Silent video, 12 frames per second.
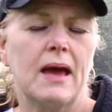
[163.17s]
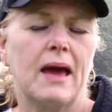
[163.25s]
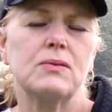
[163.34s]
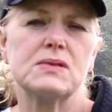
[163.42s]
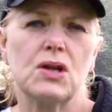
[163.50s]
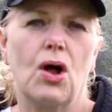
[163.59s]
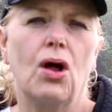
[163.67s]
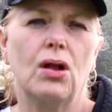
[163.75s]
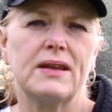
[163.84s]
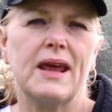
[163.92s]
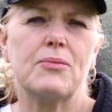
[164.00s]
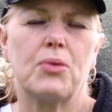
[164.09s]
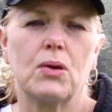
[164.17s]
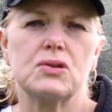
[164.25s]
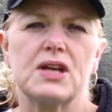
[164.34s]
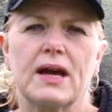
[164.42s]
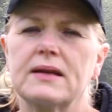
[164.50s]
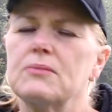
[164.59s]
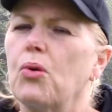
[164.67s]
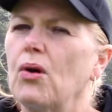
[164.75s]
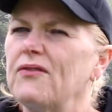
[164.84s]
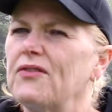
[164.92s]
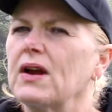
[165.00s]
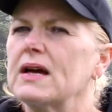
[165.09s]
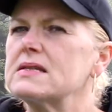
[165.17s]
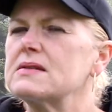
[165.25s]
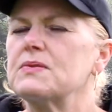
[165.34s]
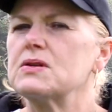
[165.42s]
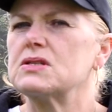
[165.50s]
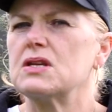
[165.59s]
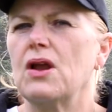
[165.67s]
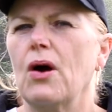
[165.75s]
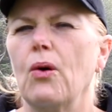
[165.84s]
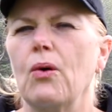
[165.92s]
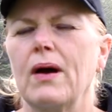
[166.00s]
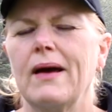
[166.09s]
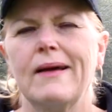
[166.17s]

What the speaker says: It was an all-day project. Important for customers to know,